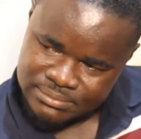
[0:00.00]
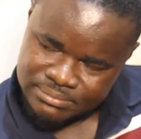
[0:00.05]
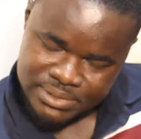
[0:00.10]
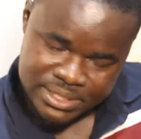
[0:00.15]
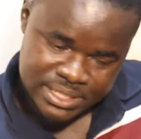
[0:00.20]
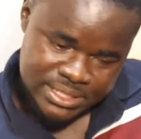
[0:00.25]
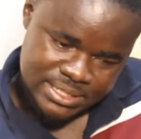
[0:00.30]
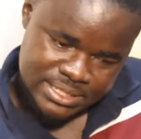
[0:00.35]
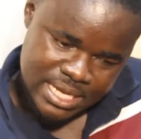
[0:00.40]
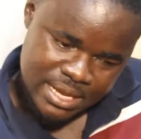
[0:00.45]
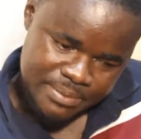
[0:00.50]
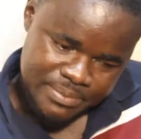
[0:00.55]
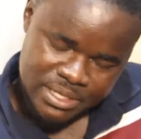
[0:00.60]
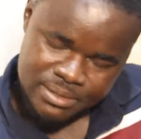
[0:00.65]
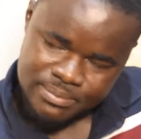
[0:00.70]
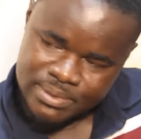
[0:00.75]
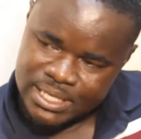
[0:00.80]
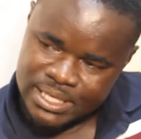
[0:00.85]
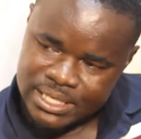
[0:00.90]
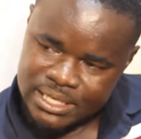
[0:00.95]
Miniska, me
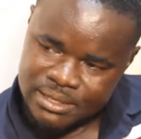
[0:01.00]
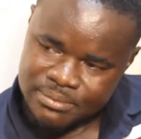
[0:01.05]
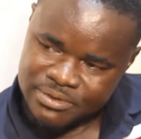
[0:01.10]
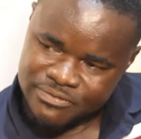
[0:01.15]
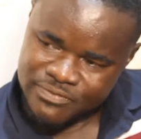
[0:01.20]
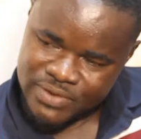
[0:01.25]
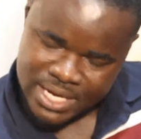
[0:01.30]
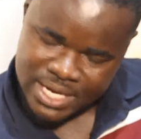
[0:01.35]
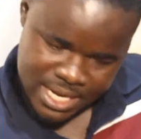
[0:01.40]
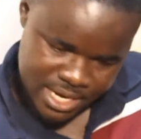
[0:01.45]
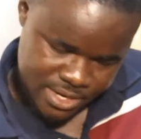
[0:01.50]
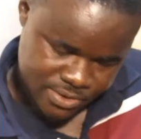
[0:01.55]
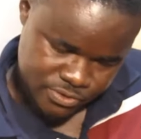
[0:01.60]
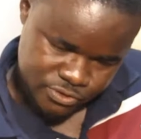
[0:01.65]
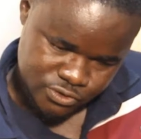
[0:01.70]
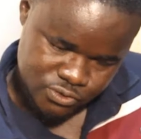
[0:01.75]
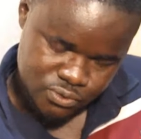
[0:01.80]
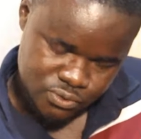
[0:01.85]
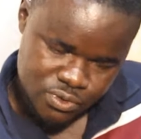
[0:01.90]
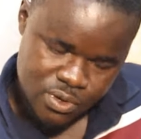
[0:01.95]
the bed and the faka, and
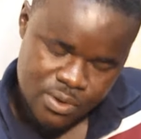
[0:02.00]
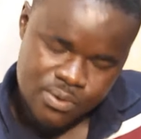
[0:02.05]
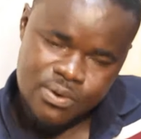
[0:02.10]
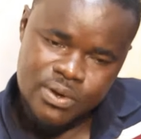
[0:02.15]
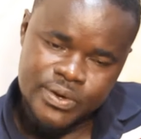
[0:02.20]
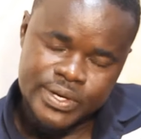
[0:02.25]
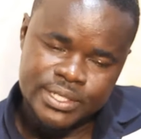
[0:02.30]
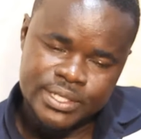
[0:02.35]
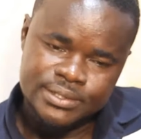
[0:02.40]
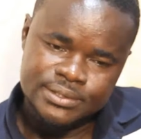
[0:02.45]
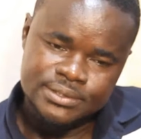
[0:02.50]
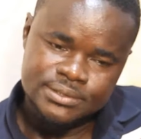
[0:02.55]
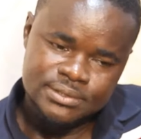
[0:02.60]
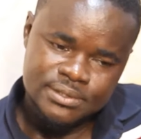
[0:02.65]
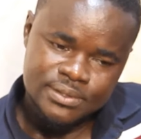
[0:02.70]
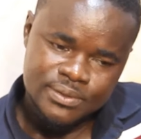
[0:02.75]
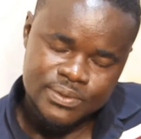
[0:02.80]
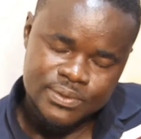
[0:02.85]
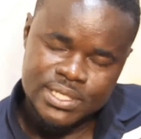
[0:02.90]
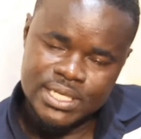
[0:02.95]
also, don't worry.
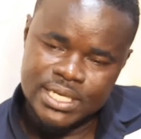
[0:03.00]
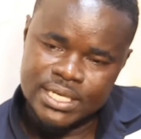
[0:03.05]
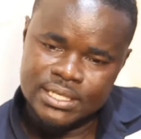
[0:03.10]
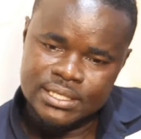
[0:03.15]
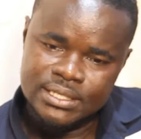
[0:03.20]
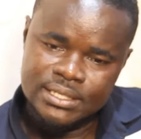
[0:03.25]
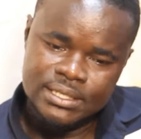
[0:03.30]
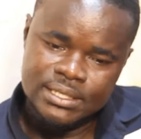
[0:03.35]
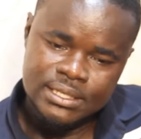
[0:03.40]
Oh dear.